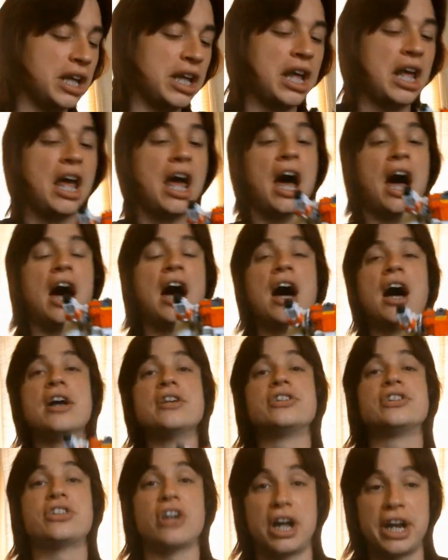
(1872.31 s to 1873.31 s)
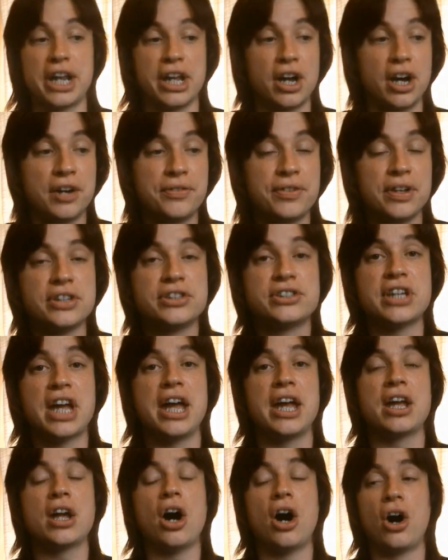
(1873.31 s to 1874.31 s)
Uh, signing off, saying
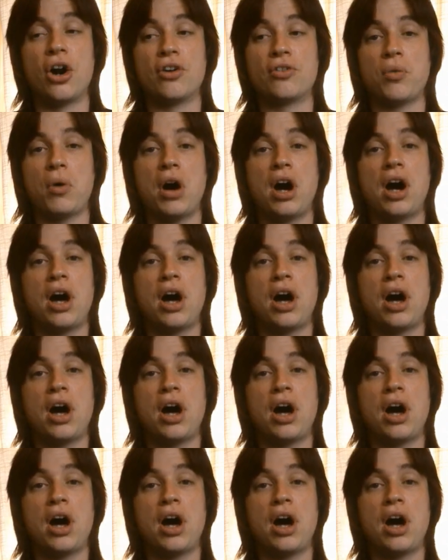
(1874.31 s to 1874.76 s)
au revoir,